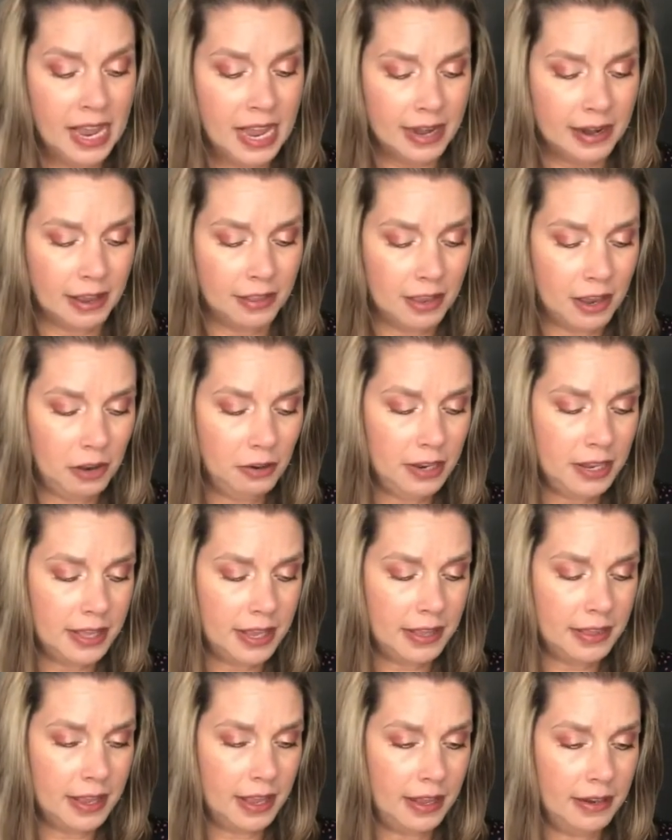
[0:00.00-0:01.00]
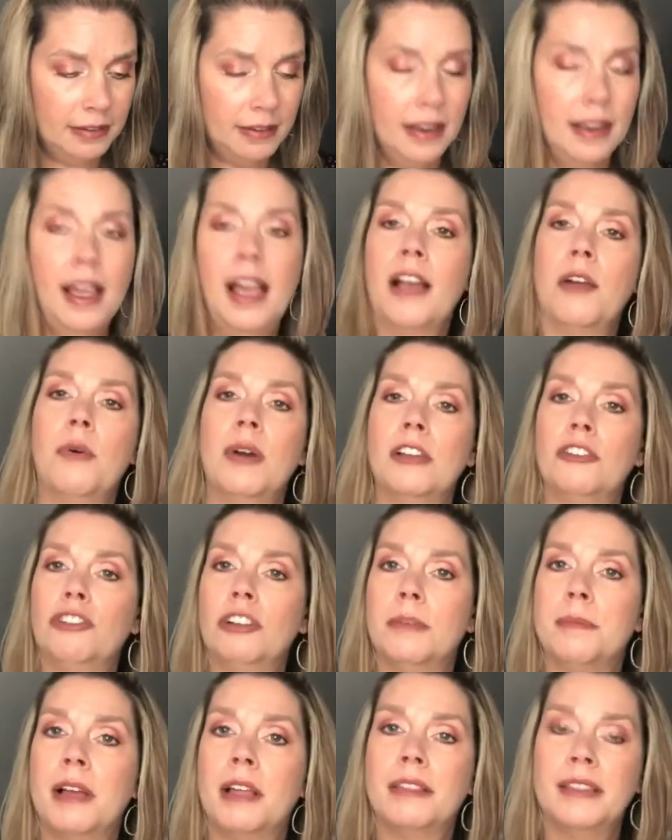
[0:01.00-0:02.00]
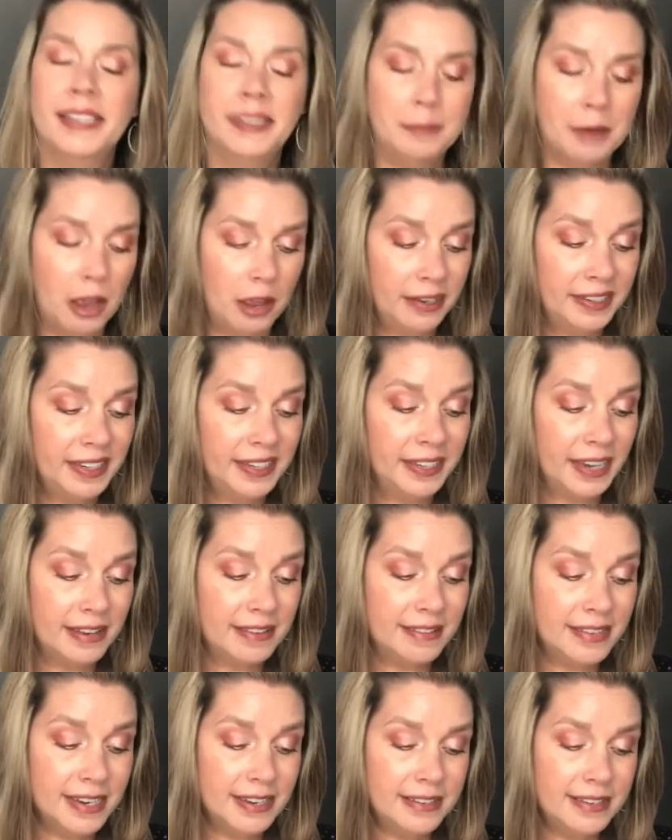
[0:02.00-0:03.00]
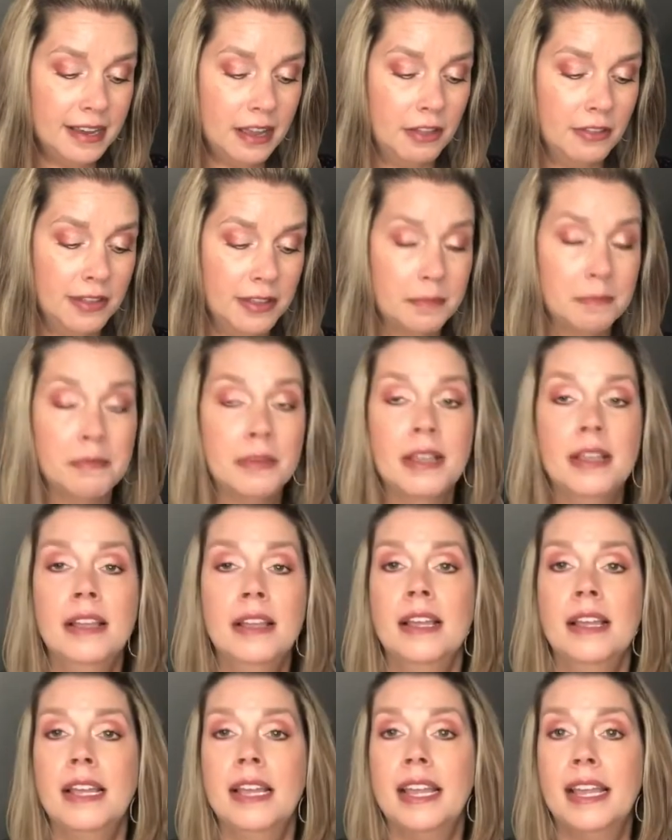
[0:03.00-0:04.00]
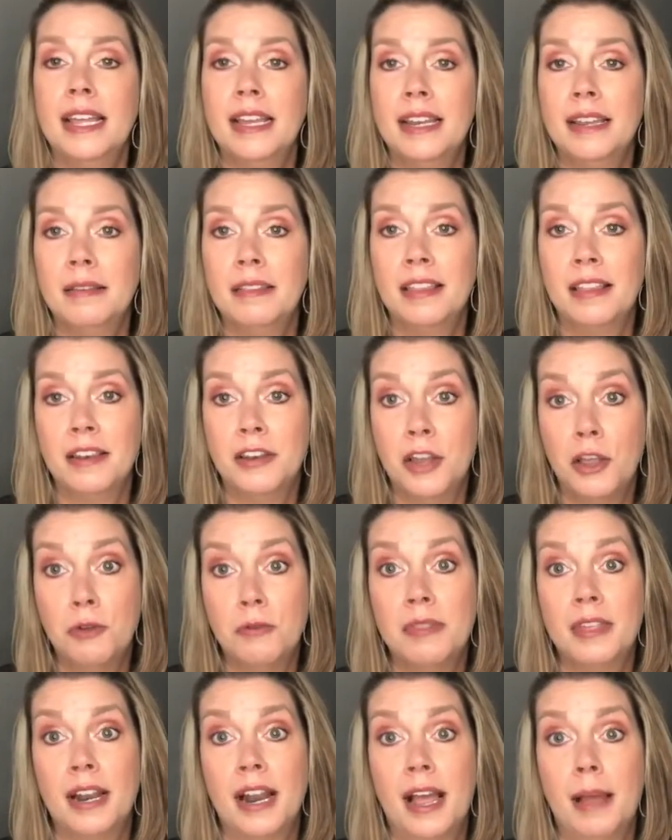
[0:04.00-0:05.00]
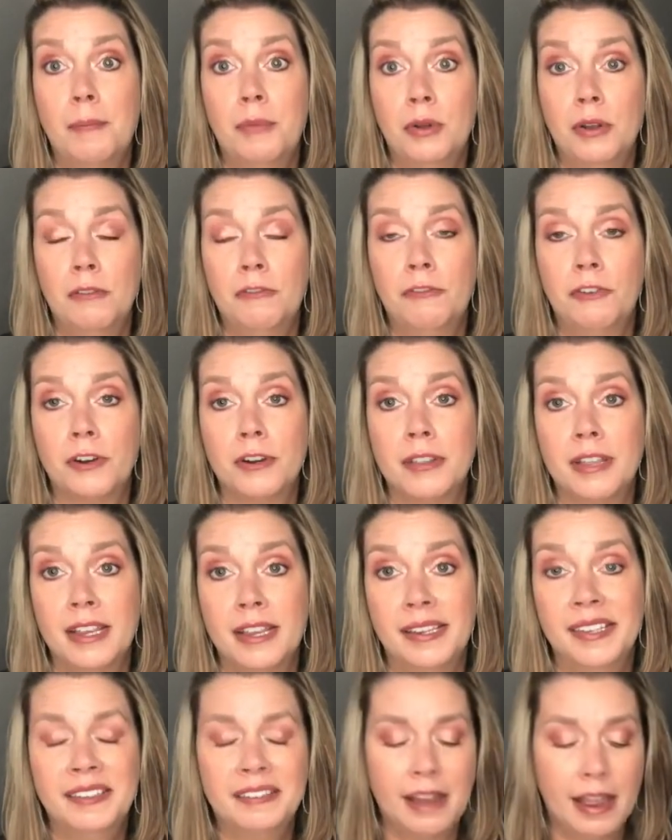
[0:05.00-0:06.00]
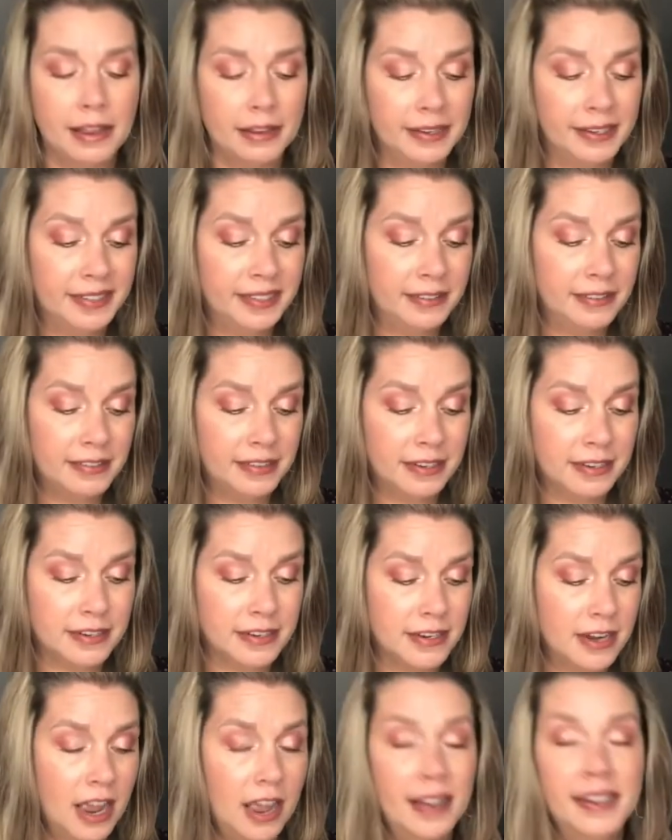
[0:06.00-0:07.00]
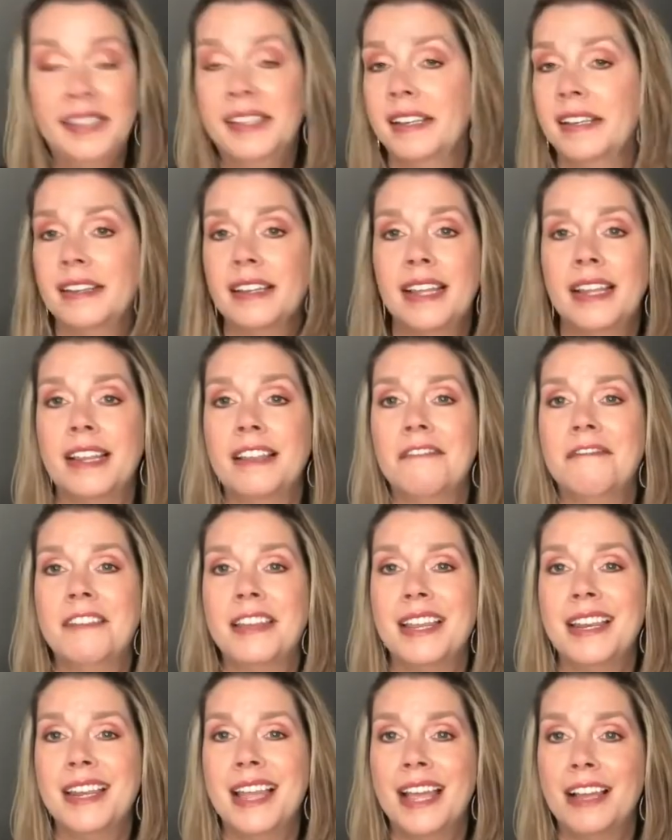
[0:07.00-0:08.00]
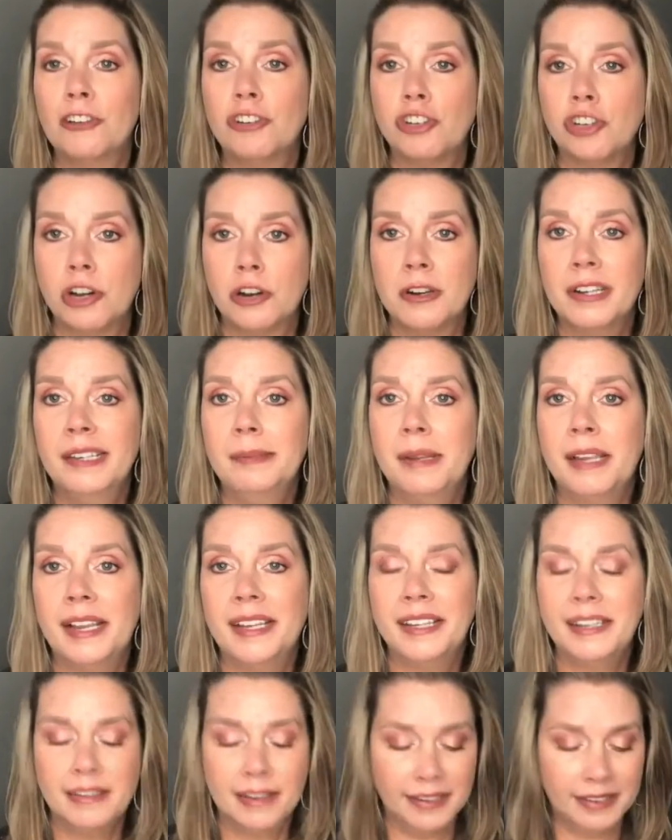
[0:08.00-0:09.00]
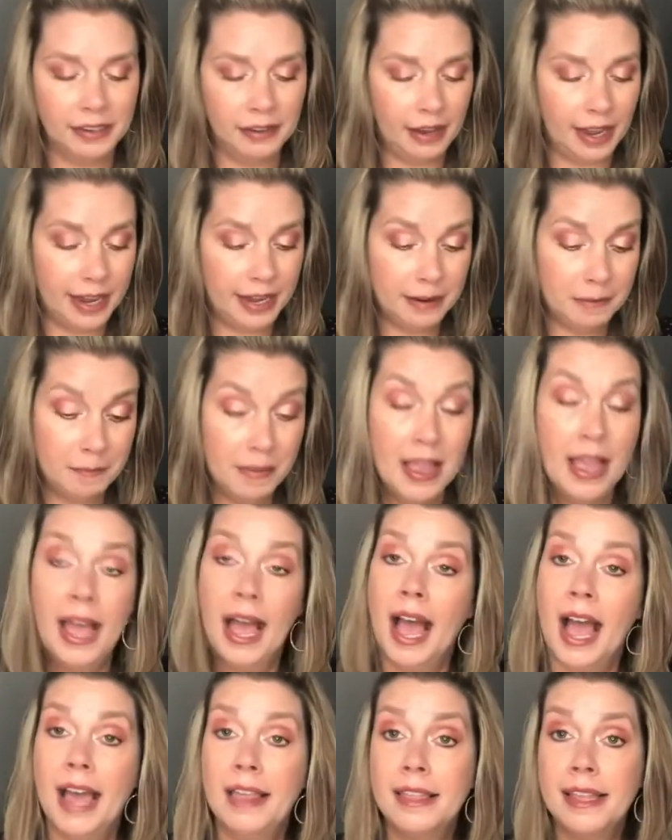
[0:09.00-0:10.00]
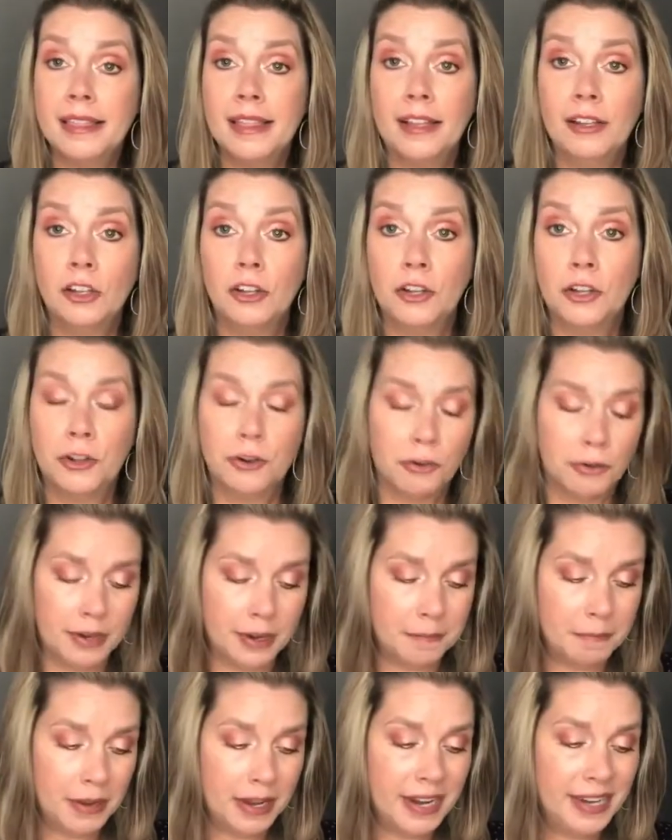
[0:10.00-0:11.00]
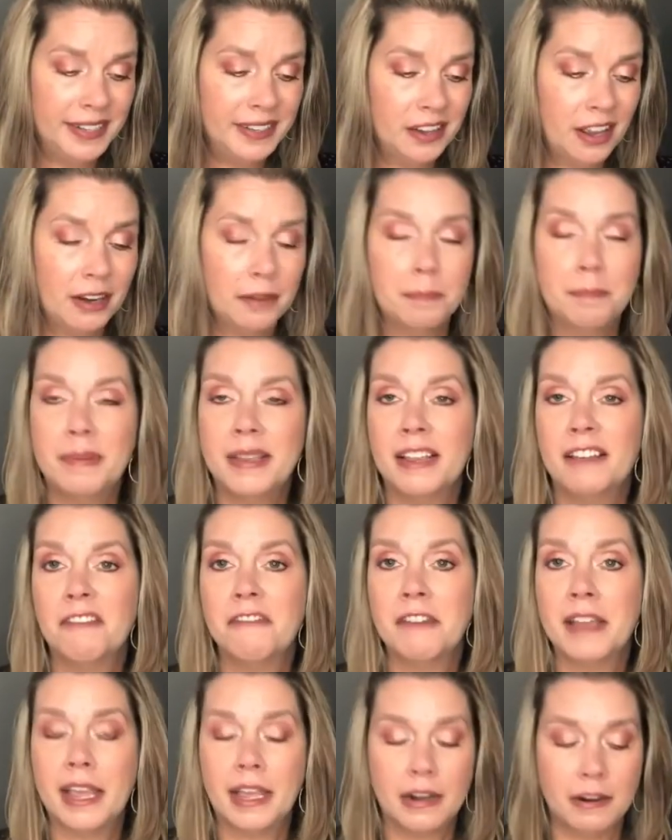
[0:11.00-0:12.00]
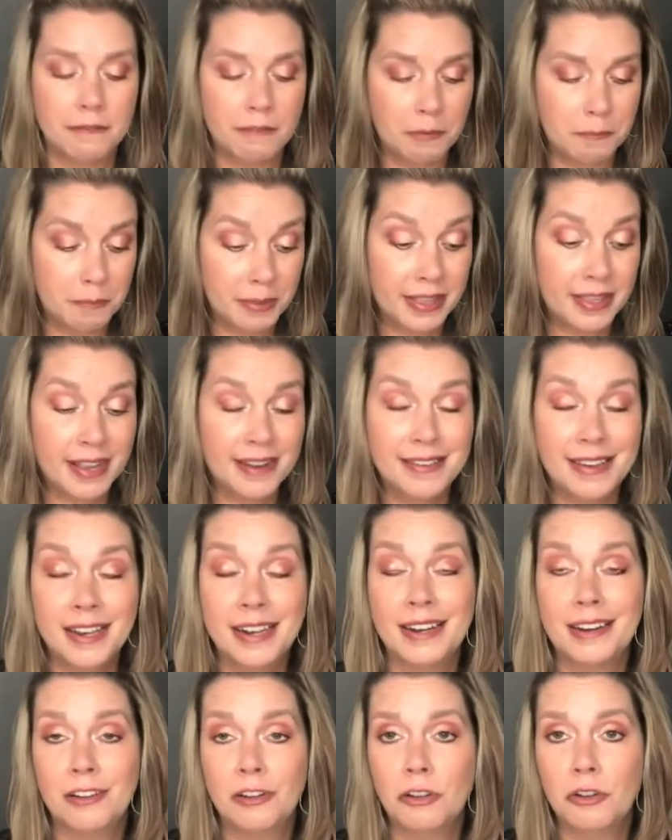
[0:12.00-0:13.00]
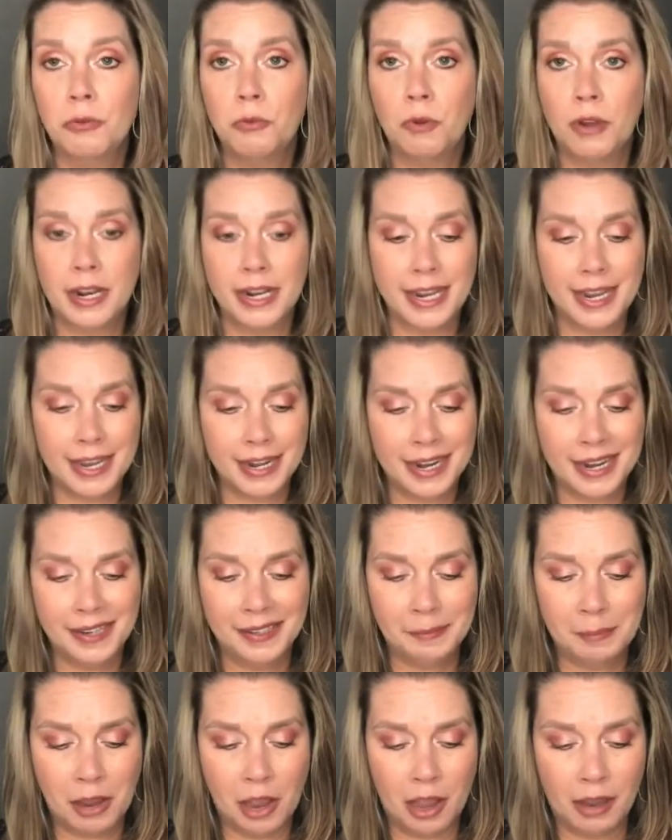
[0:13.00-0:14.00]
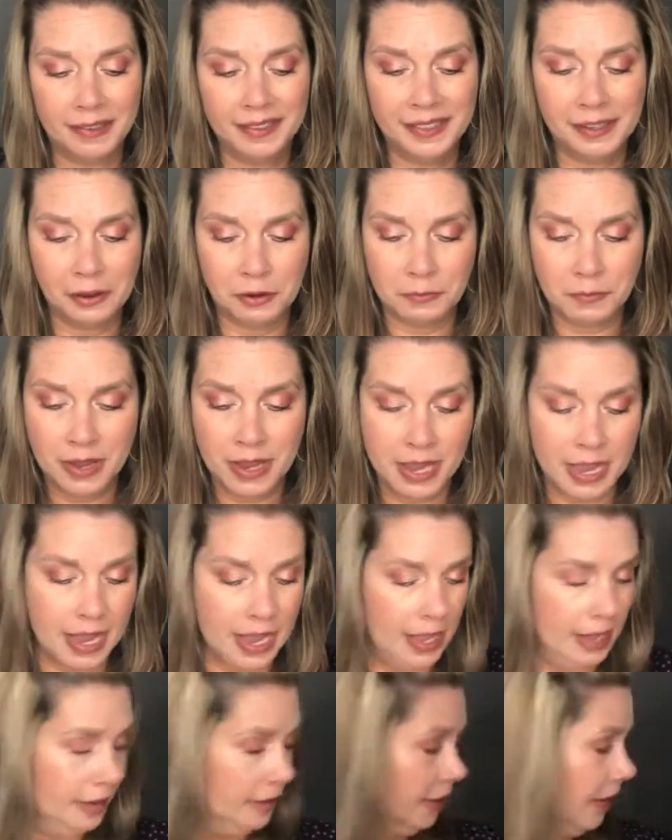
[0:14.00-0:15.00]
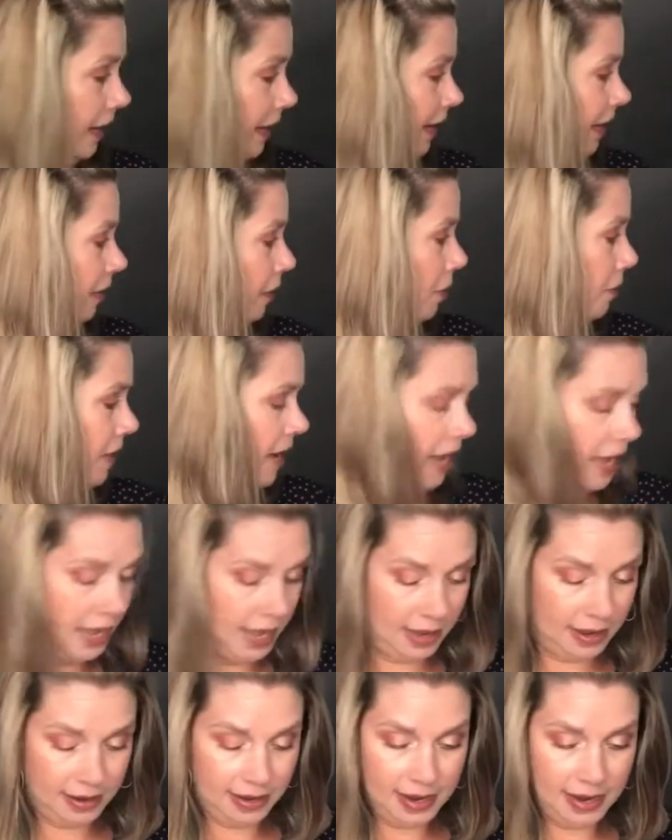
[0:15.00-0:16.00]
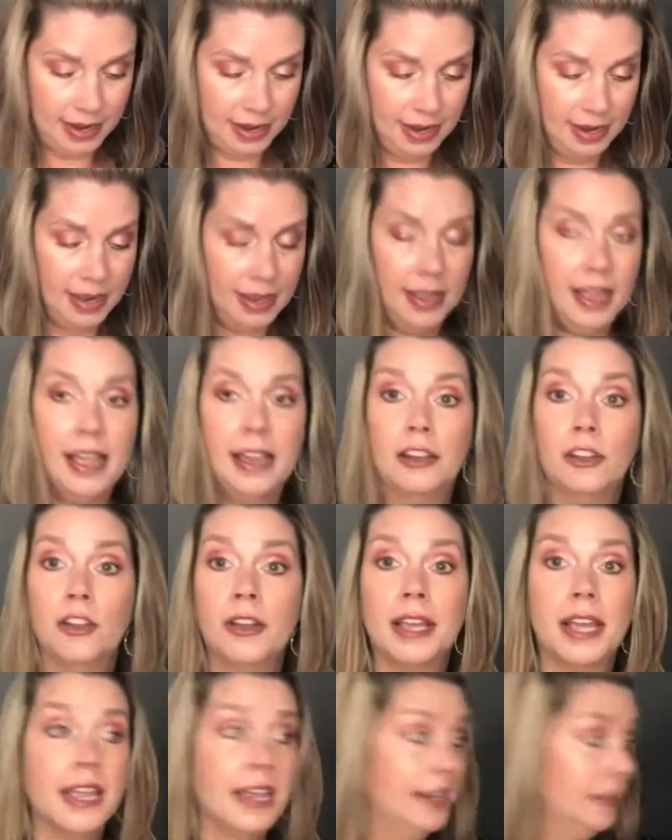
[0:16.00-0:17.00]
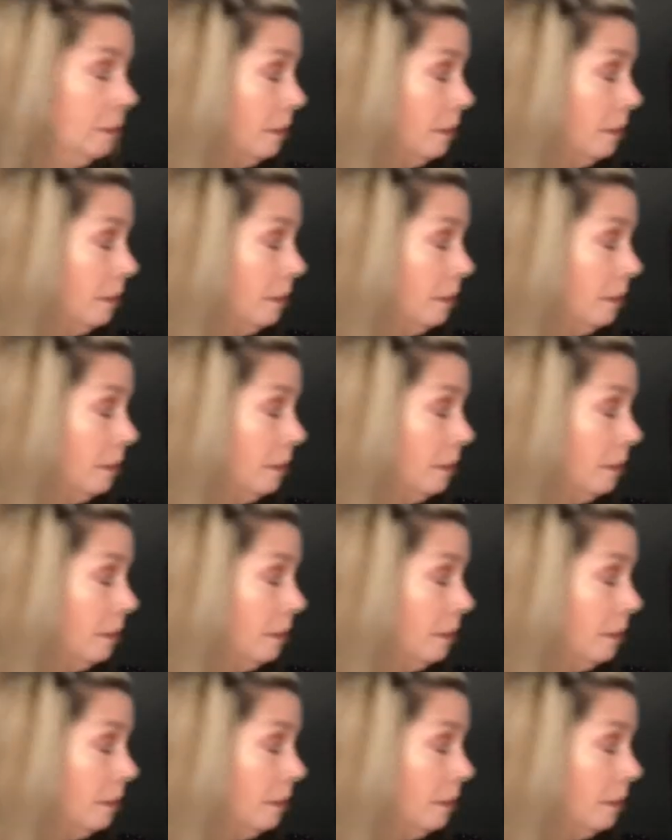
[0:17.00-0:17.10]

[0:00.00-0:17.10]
Now, the only thing that I question about this box is I did tell them in the note that I put for his stylist to not send any V-neck shirts because he doesn't like them. I think they look good on him, but he's not a big fan of them, but they did include one in his box. So let's go ahead and look at his